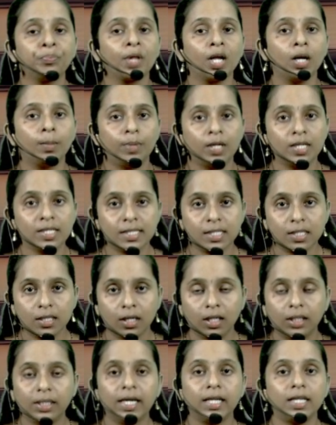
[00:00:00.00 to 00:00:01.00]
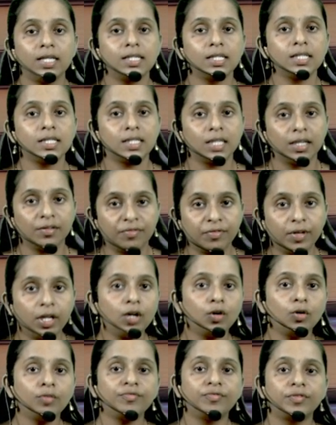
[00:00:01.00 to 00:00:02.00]
Plus there is a safety
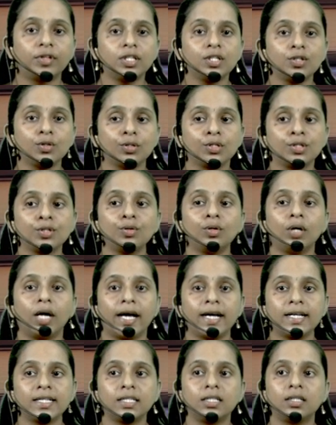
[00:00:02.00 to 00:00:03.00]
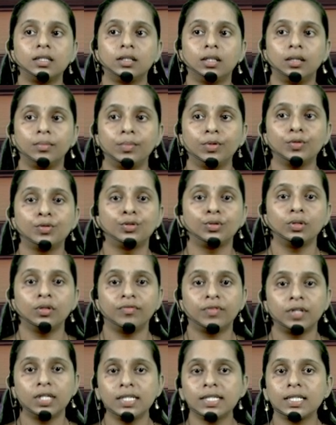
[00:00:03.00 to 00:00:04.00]
of funds also, as the mutual
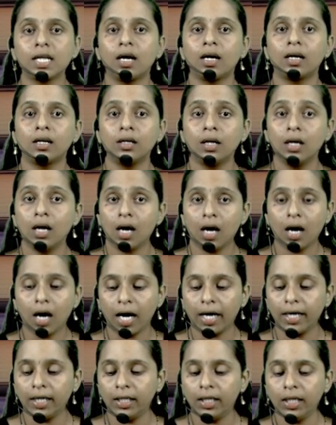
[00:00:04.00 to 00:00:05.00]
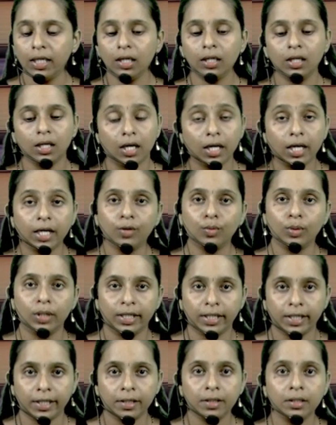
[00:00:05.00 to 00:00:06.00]
funds are highly
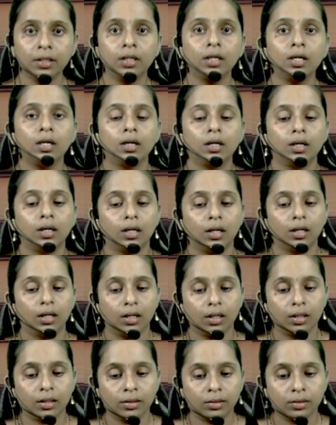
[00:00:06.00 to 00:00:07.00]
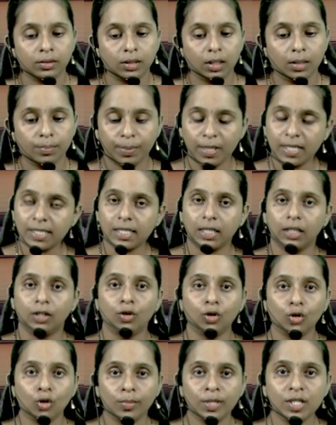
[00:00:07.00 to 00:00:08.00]
regulated. Plus
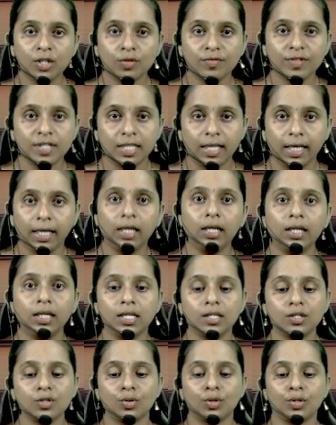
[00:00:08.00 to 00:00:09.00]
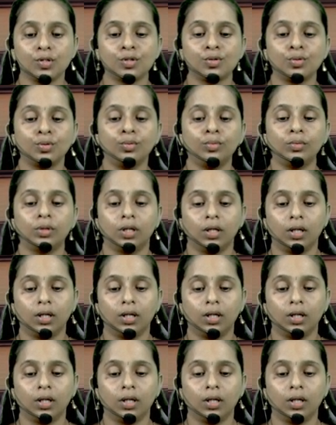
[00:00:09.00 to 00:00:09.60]
economies of scale is also